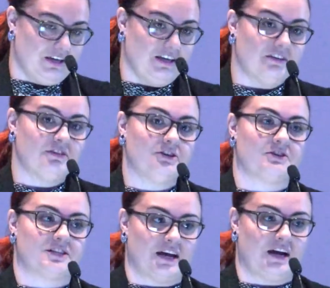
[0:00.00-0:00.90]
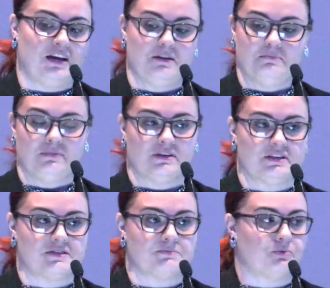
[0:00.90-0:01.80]
Giving your time
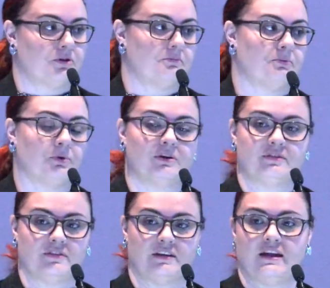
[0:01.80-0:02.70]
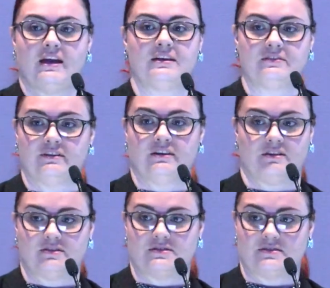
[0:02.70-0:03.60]
is more important than anything
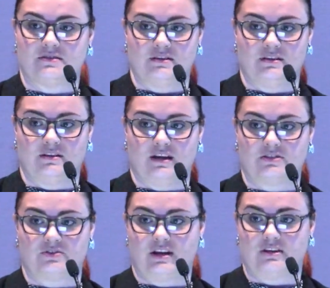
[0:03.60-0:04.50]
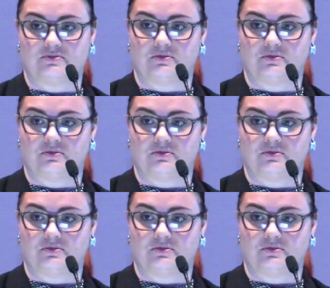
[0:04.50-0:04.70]
else in Oxford House